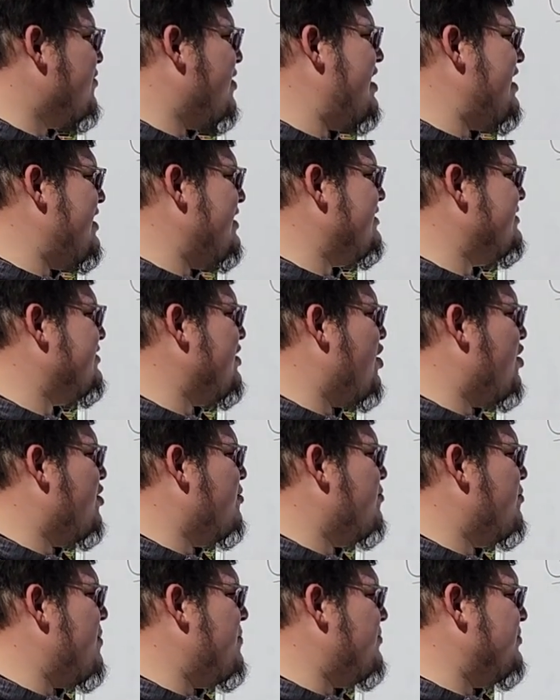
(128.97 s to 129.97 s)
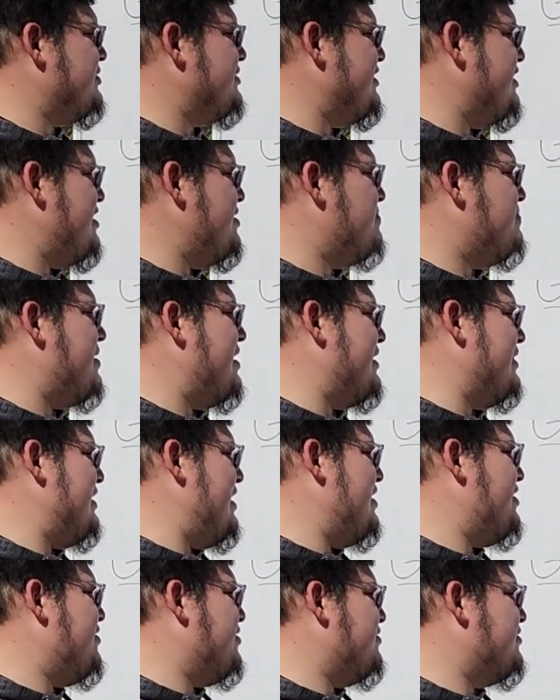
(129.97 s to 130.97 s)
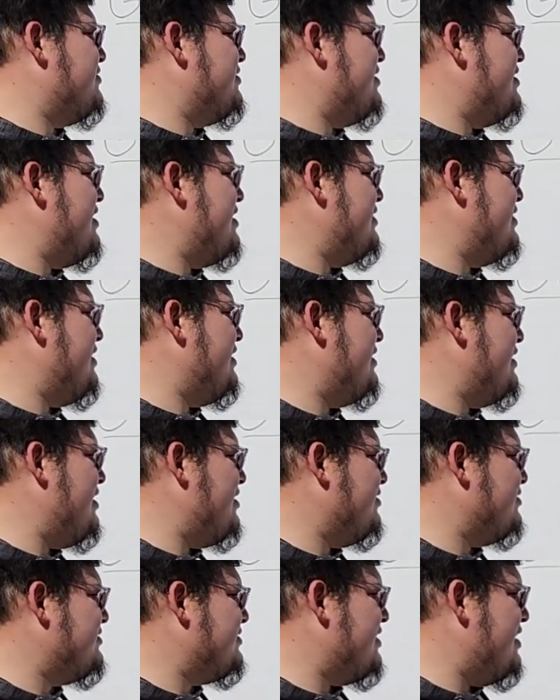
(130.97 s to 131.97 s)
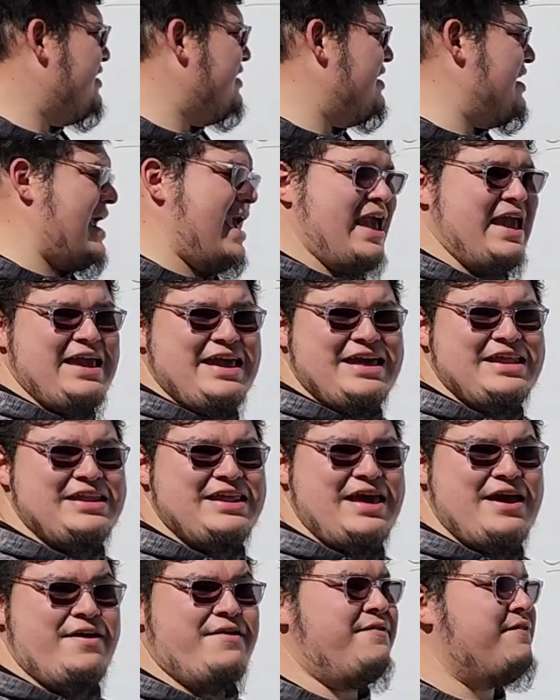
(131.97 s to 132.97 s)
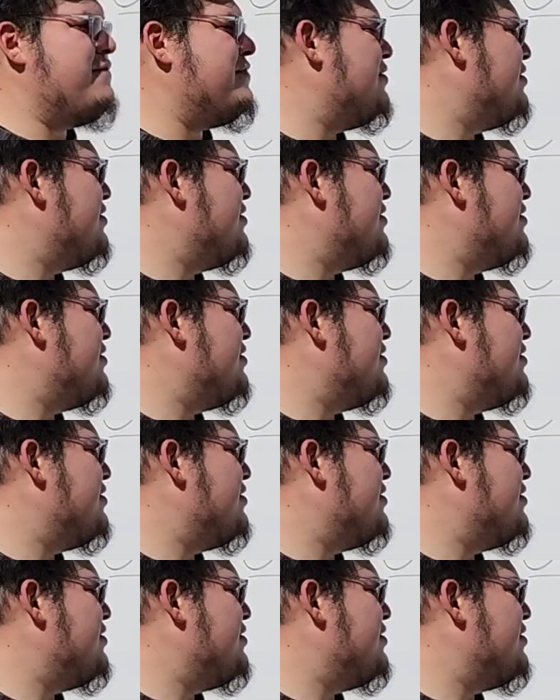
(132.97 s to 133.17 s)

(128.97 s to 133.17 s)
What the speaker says: grades are represented by the letters A and F,